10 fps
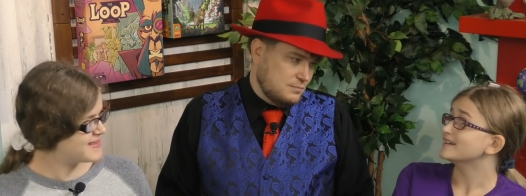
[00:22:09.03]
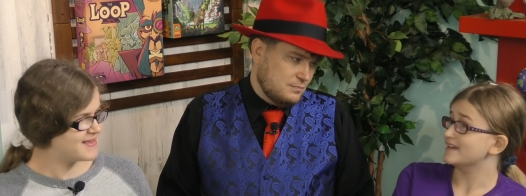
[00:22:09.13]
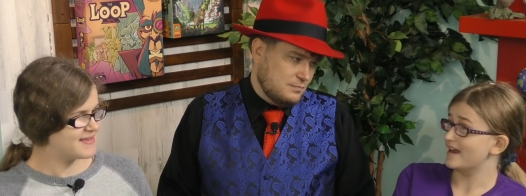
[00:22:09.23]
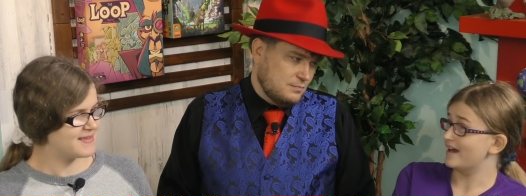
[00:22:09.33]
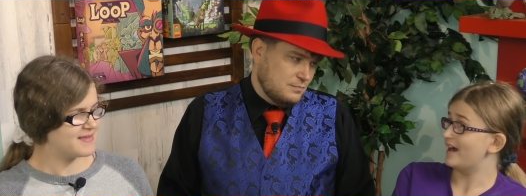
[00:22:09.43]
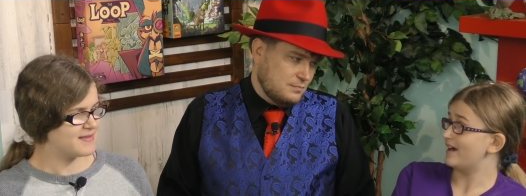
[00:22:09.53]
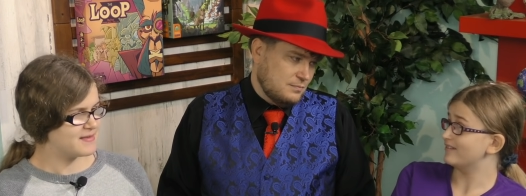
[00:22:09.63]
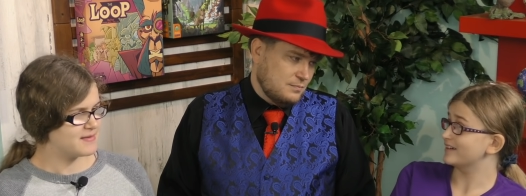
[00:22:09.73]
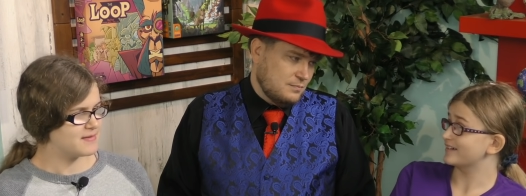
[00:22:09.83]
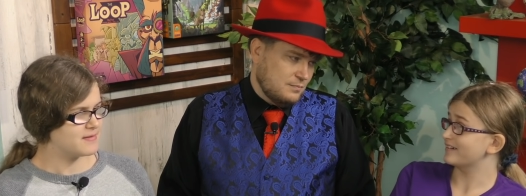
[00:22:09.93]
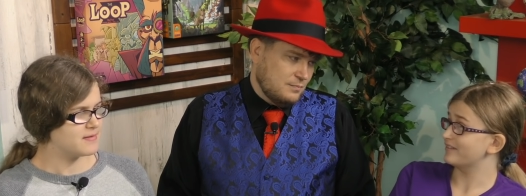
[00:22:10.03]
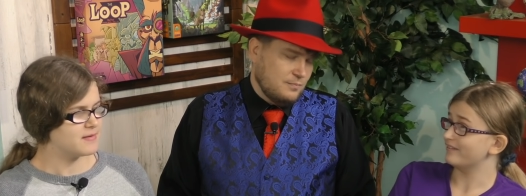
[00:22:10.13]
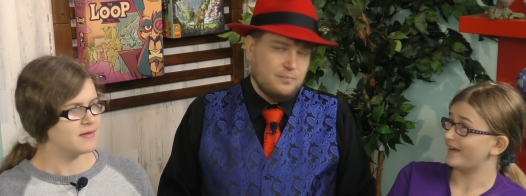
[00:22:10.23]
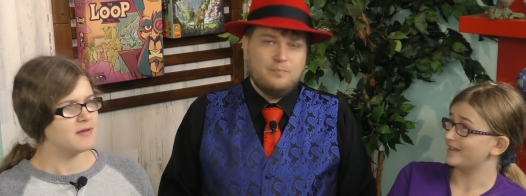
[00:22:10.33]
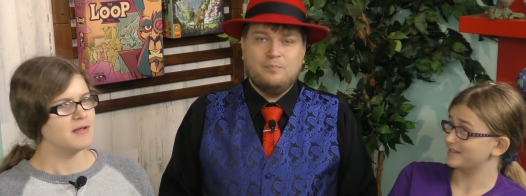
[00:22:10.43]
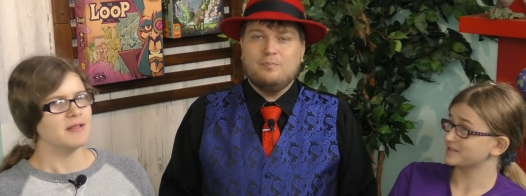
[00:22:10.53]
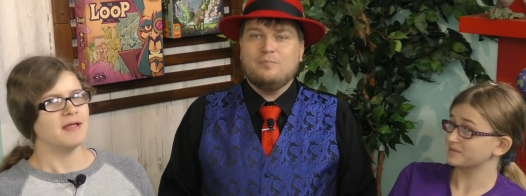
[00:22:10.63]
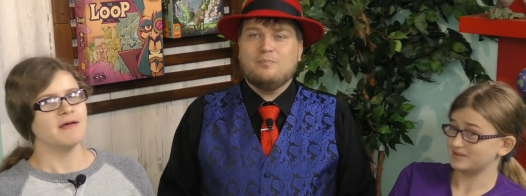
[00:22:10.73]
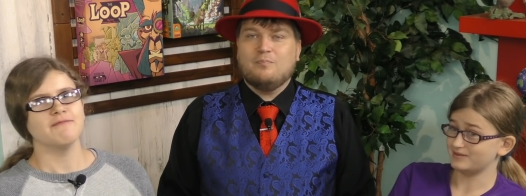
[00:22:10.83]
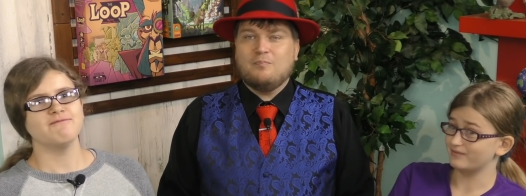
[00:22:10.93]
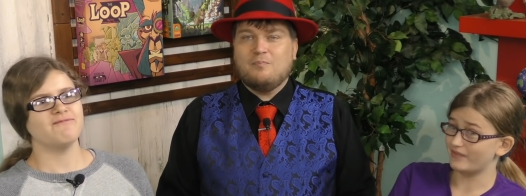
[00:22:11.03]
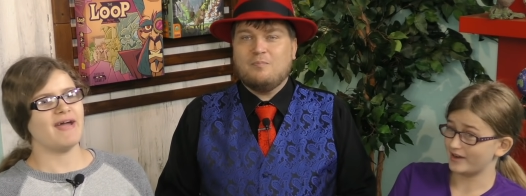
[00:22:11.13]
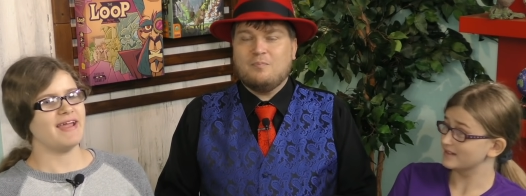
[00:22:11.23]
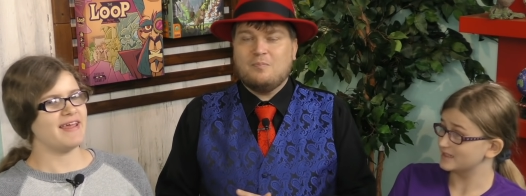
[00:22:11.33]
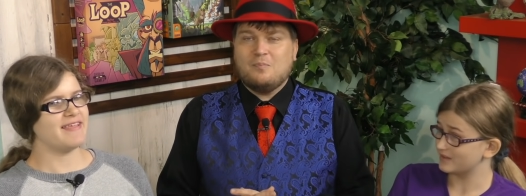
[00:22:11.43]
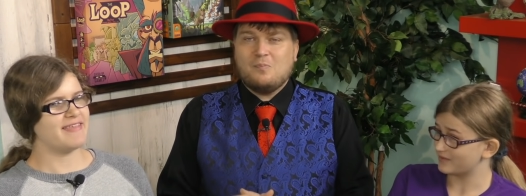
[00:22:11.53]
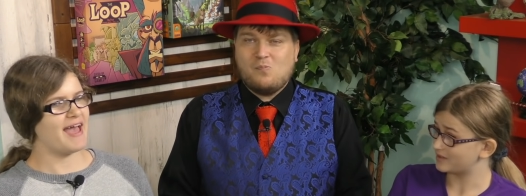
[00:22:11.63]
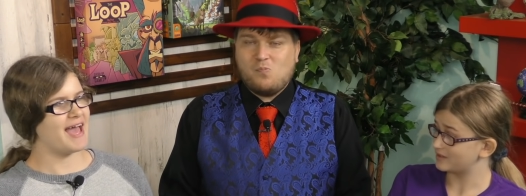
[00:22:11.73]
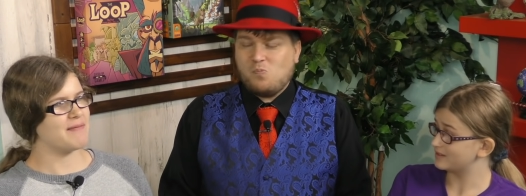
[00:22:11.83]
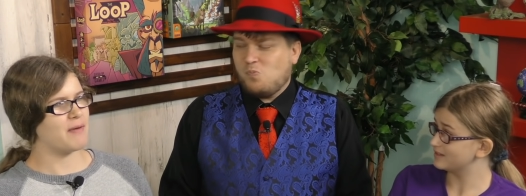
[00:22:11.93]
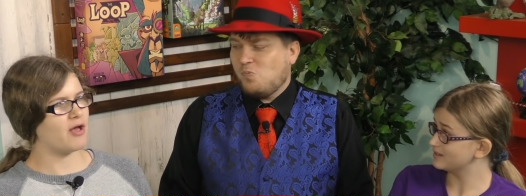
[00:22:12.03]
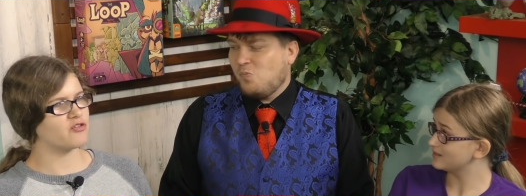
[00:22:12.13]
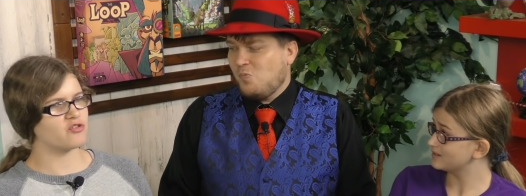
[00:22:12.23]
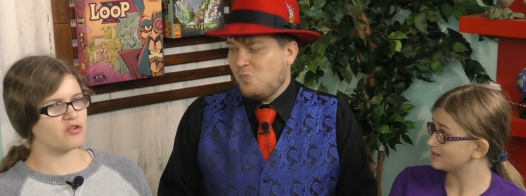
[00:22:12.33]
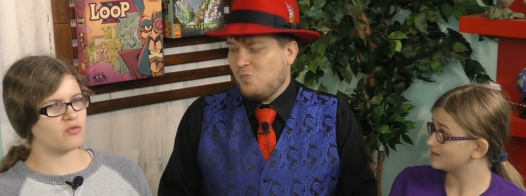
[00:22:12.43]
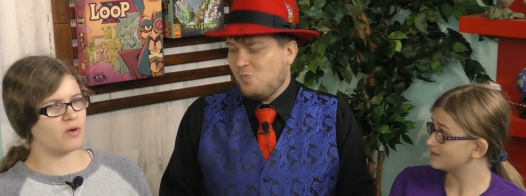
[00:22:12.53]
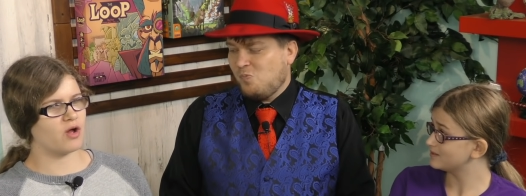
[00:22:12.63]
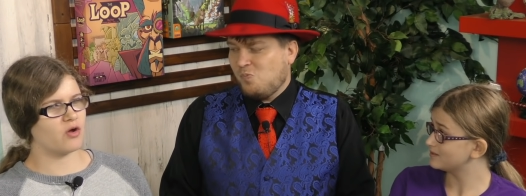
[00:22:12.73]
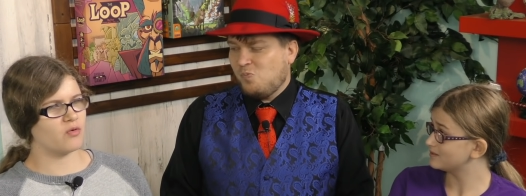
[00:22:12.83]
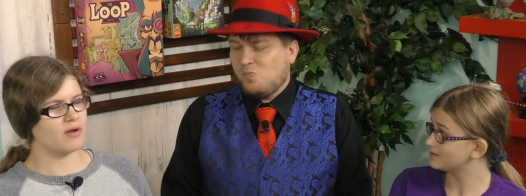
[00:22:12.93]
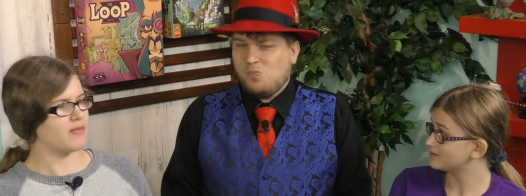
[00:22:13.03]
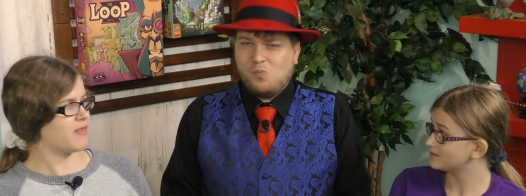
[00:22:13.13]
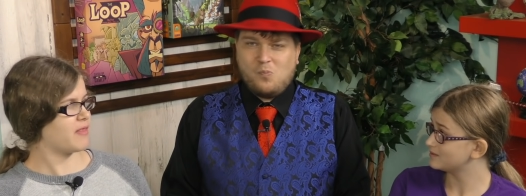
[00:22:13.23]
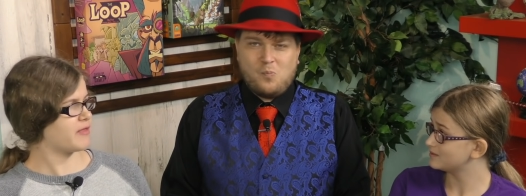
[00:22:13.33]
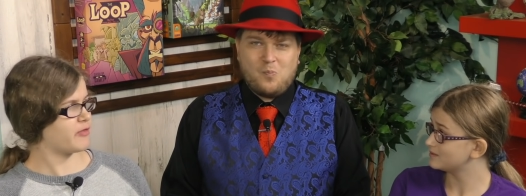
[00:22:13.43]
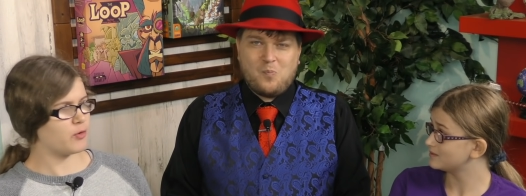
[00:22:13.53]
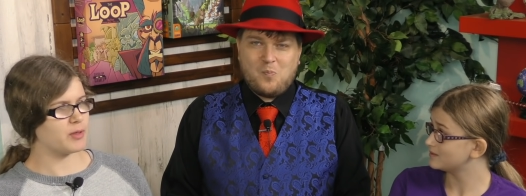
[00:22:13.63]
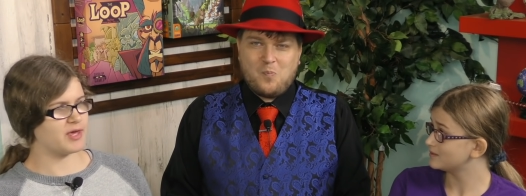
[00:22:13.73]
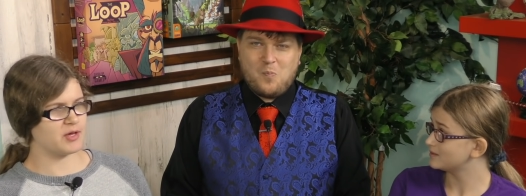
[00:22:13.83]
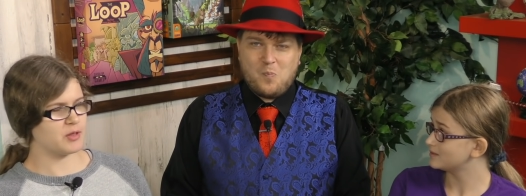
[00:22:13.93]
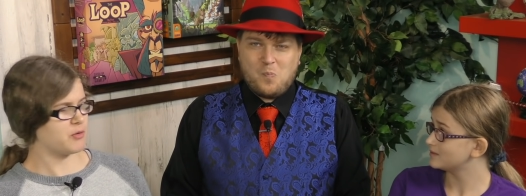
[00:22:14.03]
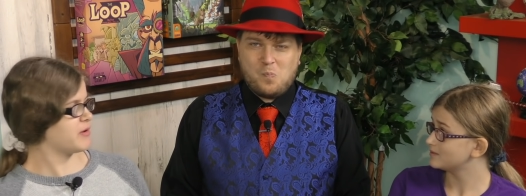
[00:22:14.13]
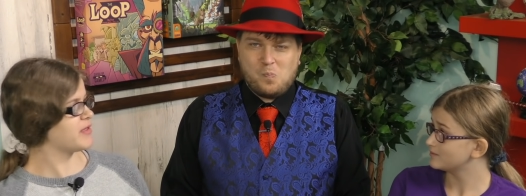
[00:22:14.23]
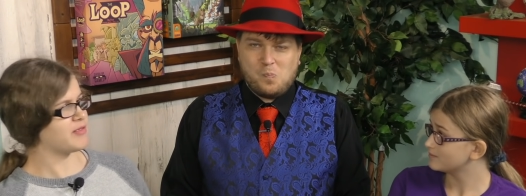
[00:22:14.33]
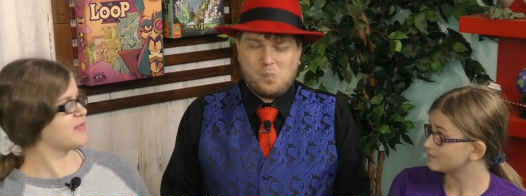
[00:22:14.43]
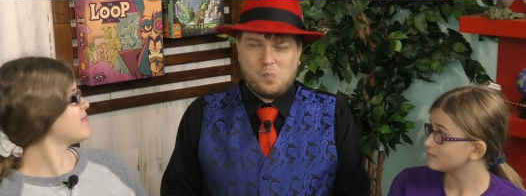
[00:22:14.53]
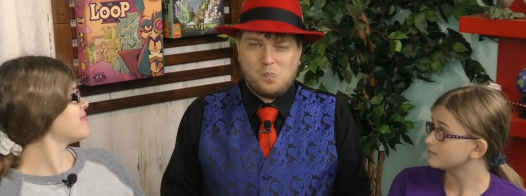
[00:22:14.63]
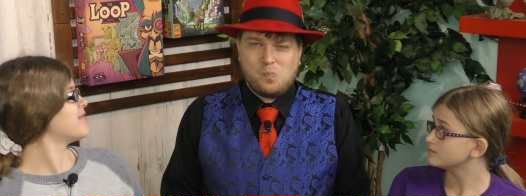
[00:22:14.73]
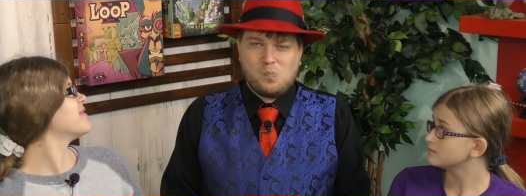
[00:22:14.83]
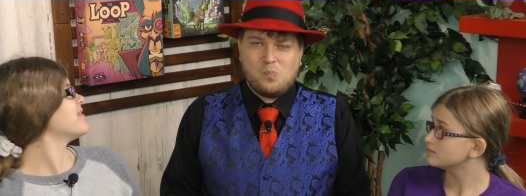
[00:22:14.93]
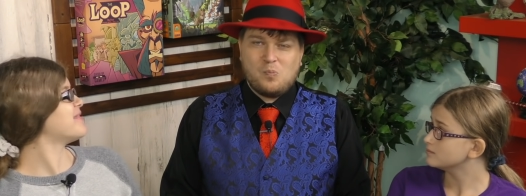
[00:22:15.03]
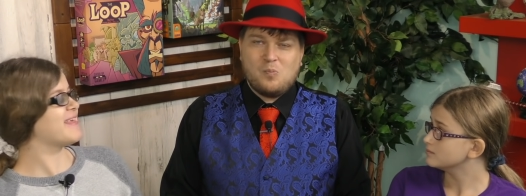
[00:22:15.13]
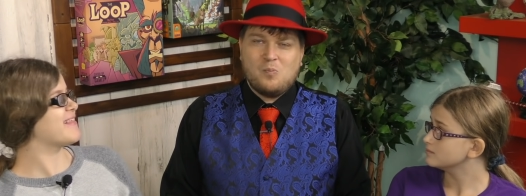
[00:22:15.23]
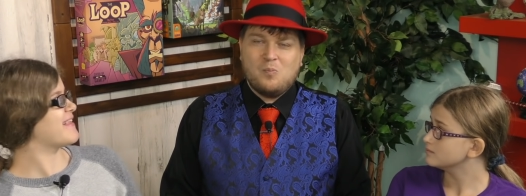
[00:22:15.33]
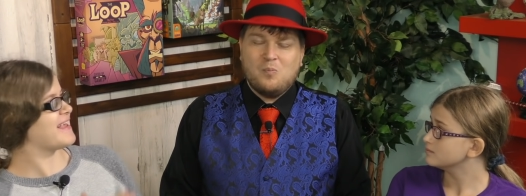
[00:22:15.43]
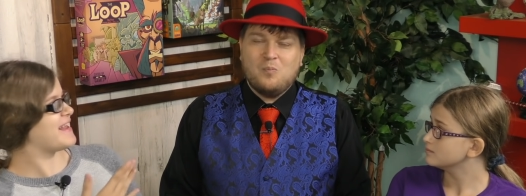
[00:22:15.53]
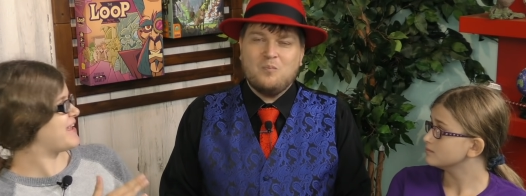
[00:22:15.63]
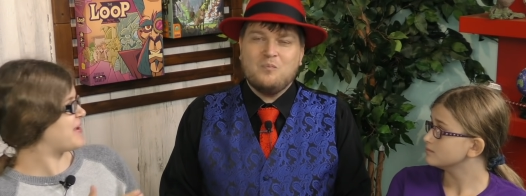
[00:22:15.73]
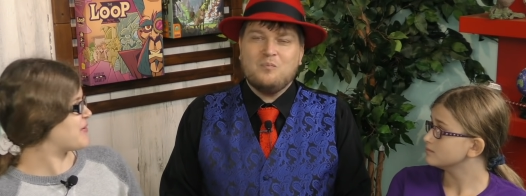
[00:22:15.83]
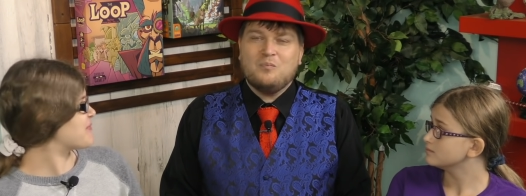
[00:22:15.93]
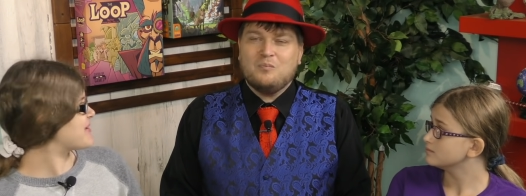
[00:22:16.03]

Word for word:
Speaker 1: Yeah, I would agree with that. This was very Fighting difficult. ten monsters
Speaker 2: in a row, and then like the only healer is this idiot over